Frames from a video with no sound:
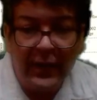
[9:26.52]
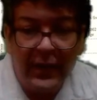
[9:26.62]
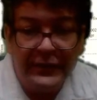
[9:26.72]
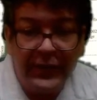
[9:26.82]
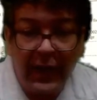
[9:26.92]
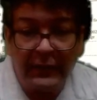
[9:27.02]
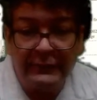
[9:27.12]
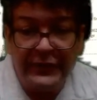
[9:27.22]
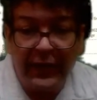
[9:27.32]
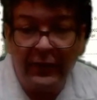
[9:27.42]

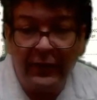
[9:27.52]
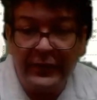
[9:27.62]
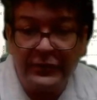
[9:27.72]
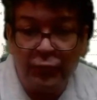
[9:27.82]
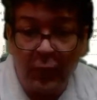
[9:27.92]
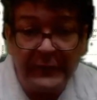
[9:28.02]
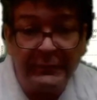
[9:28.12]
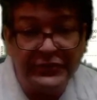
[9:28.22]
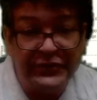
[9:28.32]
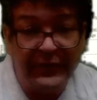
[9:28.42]
Yeah, down near
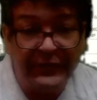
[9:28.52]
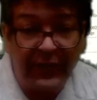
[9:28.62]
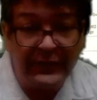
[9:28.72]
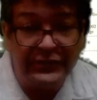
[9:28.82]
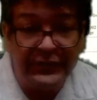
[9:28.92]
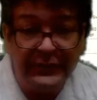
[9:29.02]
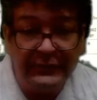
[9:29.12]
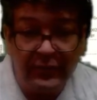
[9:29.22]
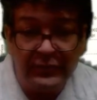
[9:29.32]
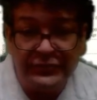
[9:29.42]
20%, actually,
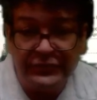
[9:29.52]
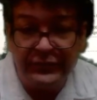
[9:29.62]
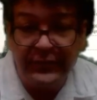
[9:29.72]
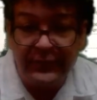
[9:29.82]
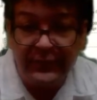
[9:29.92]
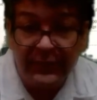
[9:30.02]
closer to it.